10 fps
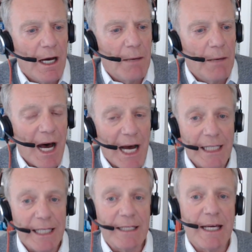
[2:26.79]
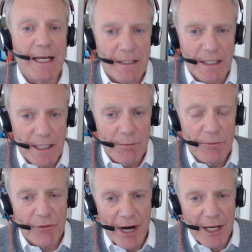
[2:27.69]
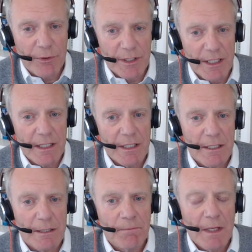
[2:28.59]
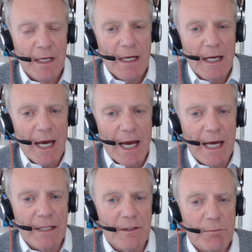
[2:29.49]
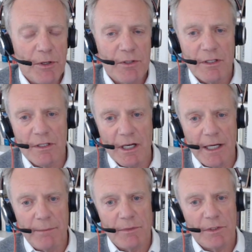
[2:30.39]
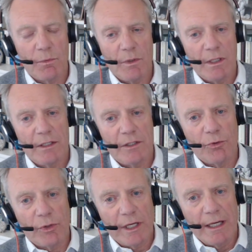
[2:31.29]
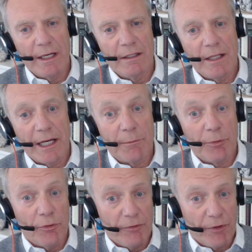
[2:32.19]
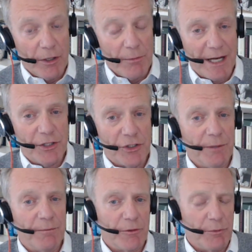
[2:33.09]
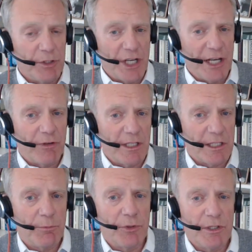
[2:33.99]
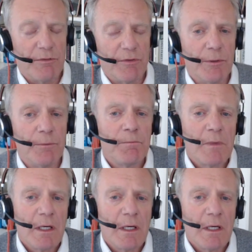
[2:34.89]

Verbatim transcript: Um, I lead that team for equities. And most of the times we're talking like a portfolio manager from a generalist point of view.